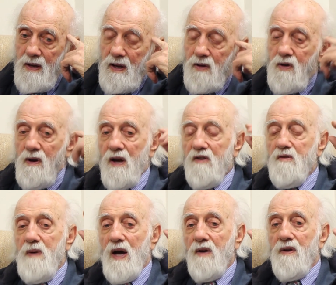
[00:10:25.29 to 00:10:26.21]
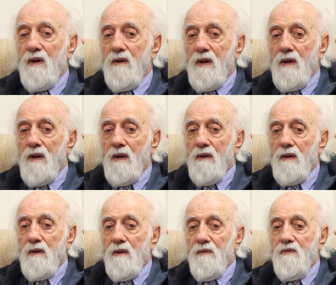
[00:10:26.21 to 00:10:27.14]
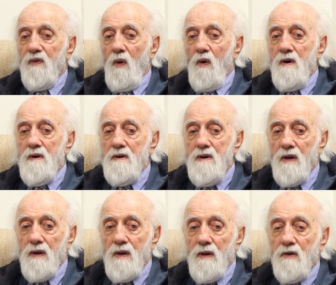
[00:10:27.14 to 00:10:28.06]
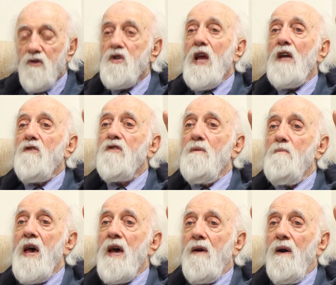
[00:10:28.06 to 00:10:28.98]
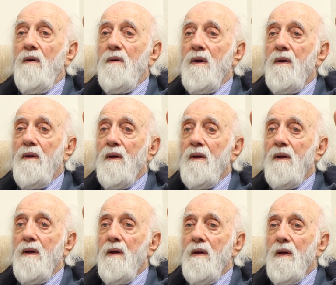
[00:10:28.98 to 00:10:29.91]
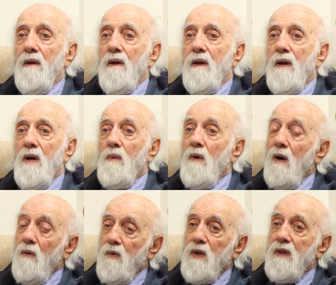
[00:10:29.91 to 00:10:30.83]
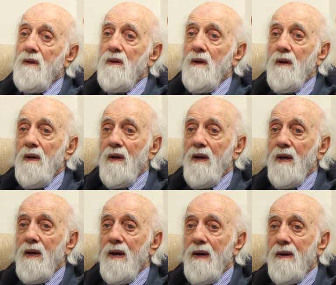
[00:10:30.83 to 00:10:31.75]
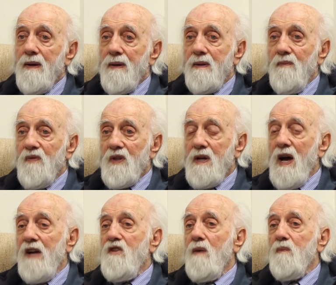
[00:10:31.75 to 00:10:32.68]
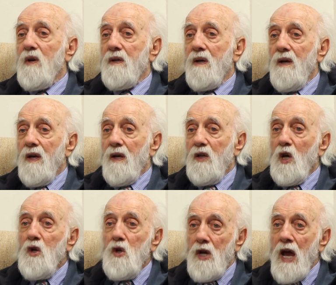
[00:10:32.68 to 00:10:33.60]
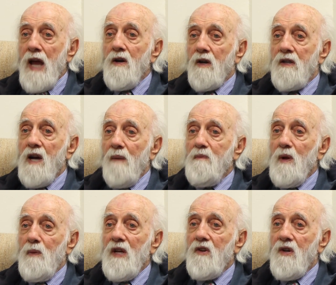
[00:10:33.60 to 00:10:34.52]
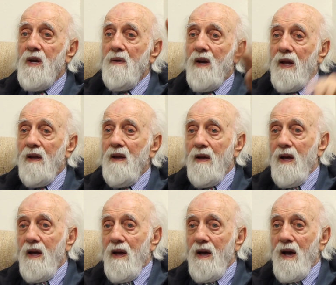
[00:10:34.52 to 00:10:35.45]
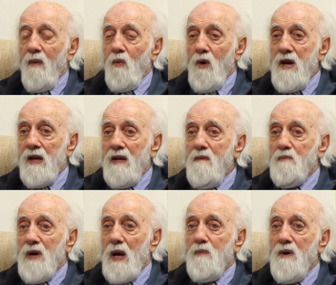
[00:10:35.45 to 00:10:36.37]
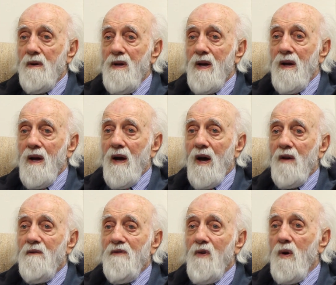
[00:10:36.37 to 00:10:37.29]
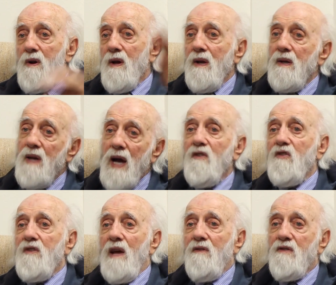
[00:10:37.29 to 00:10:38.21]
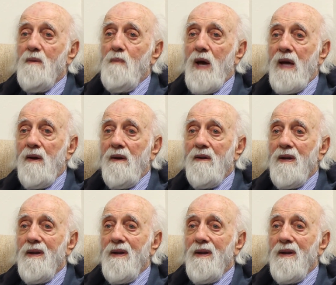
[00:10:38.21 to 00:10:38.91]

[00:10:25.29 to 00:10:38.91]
It talks about the four states of matter. Well, with the concept of yin-yang or complementarity, I'm writing a paper on the four non-states of matter.